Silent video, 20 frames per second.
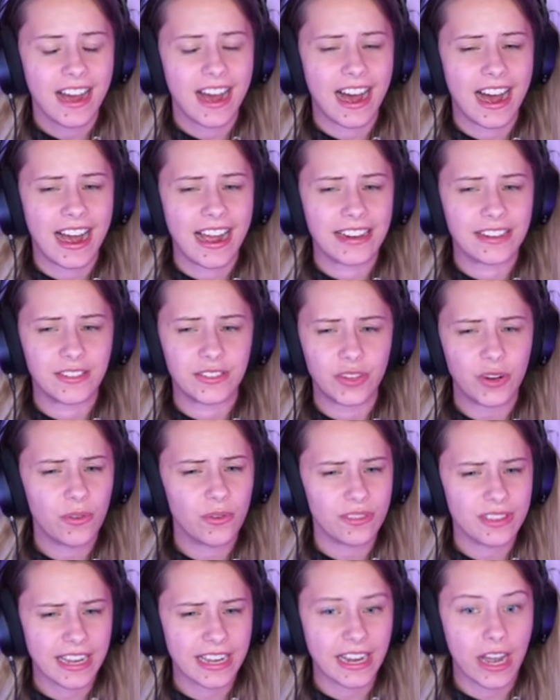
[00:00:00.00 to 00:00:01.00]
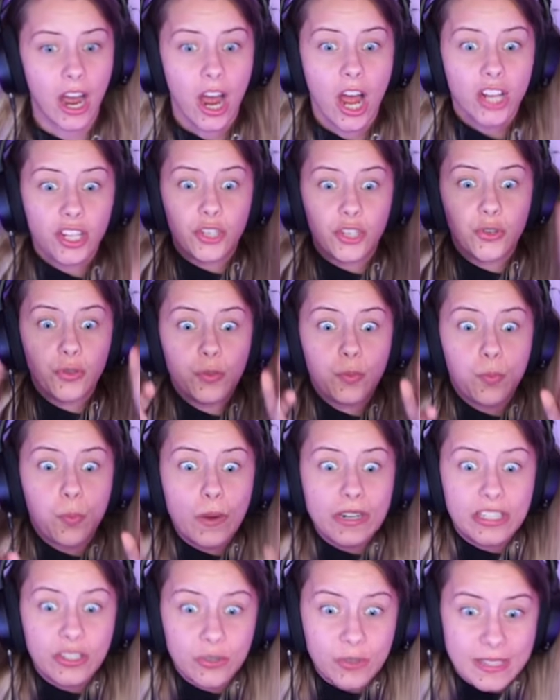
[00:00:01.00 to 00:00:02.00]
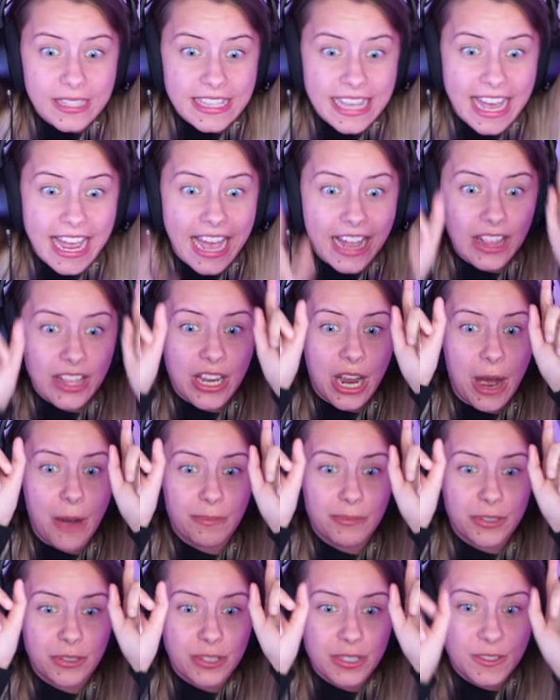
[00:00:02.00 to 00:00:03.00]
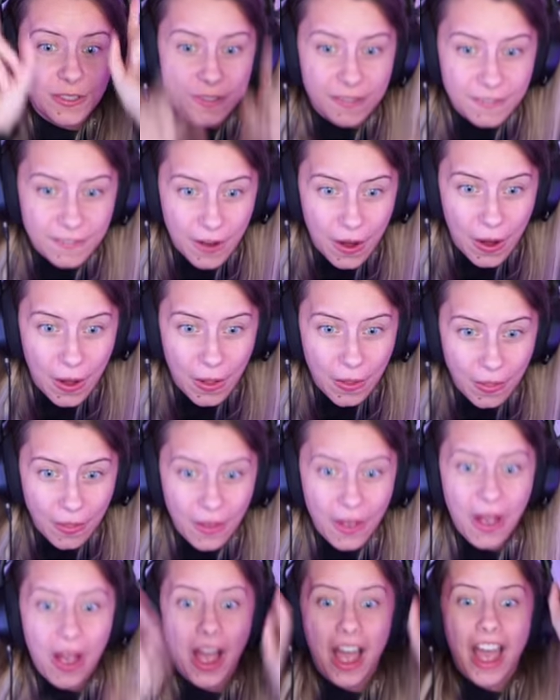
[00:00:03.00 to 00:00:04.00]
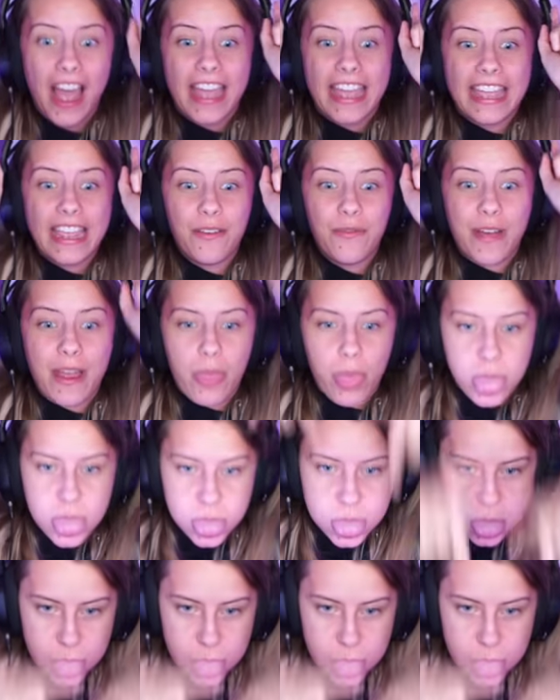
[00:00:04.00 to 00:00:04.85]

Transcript: I don't think I got... Did you, what, did you see that helicopter just fall? He went...